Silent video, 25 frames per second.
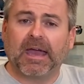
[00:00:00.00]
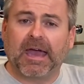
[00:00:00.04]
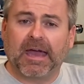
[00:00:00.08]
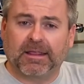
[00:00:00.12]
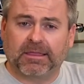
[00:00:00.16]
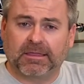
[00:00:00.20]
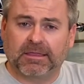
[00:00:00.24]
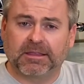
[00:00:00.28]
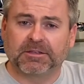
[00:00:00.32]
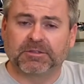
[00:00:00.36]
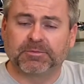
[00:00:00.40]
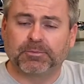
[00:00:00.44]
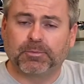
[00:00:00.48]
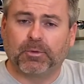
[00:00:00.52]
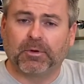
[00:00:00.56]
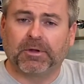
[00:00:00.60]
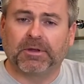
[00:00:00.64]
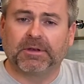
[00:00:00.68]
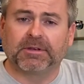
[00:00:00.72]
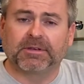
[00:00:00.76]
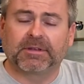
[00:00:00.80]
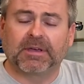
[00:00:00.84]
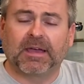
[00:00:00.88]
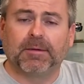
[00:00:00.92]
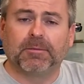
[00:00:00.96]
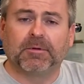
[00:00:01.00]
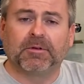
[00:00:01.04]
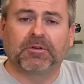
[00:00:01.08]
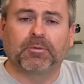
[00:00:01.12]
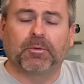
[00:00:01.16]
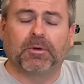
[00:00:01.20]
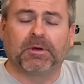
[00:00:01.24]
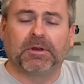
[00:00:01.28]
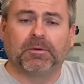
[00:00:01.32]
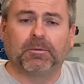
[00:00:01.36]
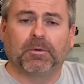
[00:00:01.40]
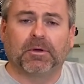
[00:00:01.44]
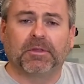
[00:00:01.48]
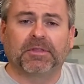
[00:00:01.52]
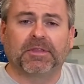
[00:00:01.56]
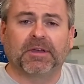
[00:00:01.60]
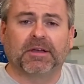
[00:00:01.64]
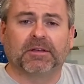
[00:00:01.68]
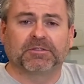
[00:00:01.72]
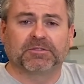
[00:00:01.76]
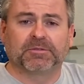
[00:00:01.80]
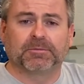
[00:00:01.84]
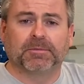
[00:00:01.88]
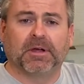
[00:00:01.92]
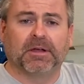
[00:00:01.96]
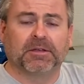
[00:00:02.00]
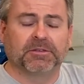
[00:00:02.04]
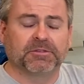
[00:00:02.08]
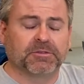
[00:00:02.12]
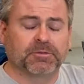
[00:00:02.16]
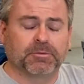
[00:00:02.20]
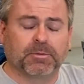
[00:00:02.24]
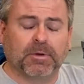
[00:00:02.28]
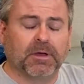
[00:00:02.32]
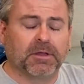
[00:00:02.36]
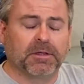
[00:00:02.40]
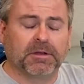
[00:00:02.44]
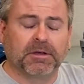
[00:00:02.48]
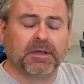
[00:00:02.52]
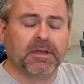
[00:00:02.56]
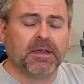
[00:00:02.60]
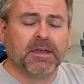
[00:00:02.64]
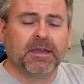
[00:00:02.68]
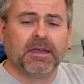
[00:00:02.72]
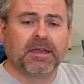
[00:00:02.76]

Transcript: at this point in time at 21,000 miles as well, and